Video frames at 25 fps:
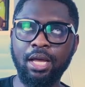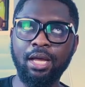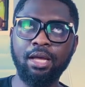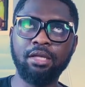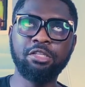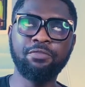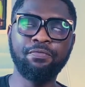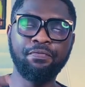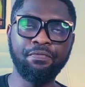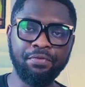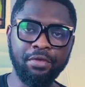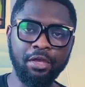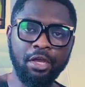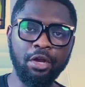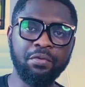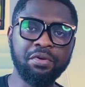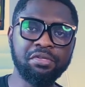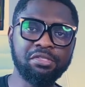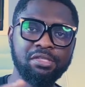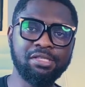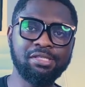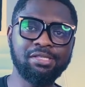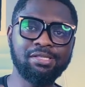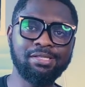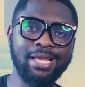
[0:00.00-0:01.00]
As fear
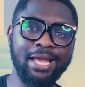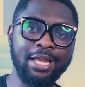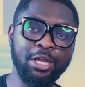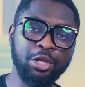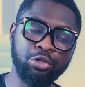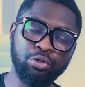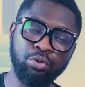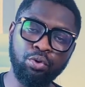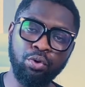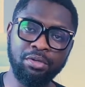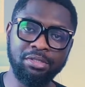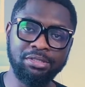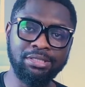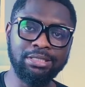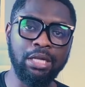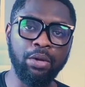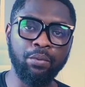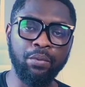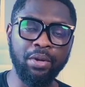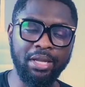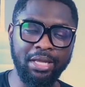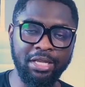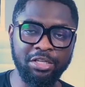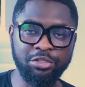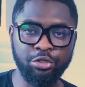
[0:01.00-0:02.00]
is a sign you don't understand
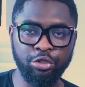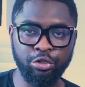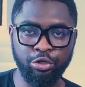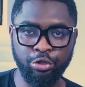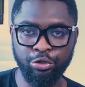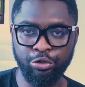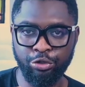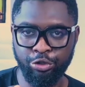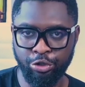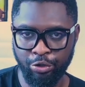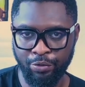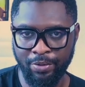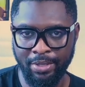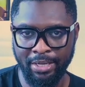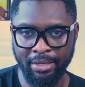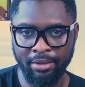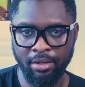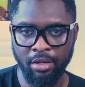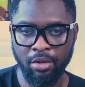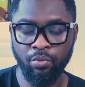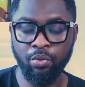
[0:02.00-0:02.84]
what it is that you're doing.